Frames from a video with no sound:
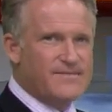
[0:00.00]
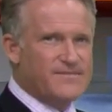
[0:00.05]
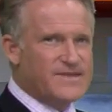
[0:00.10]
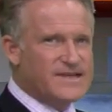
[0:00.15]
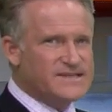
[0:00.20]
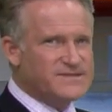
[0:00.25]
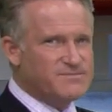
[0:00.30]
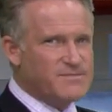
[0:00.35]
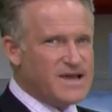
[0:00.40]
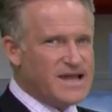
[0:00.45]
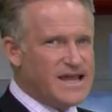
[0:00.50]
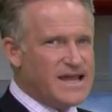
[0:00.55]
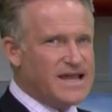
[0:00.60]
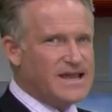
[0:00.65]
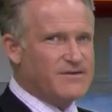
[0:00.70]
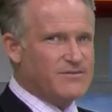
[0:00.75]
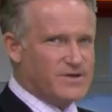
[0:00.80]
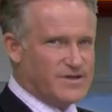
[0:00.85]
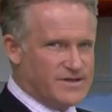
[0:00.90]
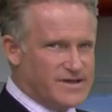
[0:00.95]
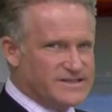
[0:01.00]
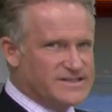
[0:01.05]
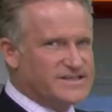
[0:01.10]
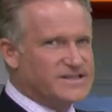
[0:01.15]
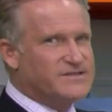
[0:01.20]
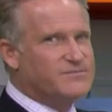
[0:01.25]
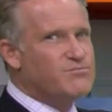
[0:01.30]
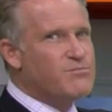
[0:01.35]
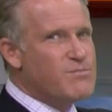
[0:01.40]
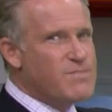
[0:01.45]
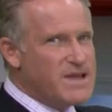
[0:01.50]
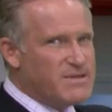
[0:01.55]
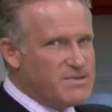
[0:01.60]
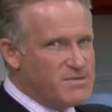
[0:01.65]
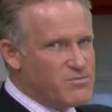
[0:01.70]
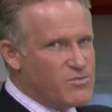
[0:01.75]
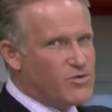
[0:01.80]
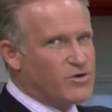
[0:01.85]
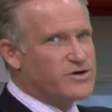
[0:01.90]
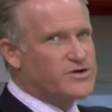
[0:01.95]
This may, well, this is
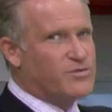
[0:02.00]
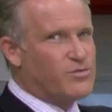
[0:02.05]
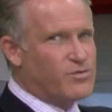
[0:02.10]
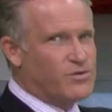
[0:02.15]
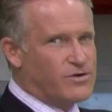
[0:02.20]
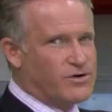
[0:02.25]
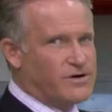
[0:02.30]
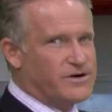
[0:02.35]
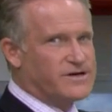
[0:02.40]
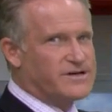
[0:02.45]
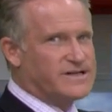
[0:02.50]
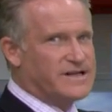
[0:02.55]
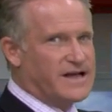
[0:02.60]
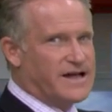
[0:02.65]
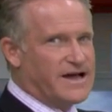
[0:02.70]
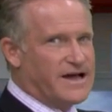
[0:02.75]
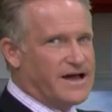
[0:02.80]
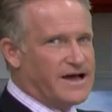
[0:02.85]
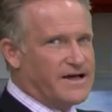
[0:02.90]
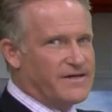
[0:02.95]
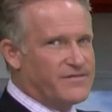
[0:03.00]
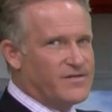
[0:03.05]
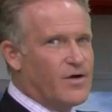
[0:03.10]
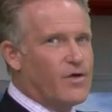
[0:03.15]
maybe more toward uh,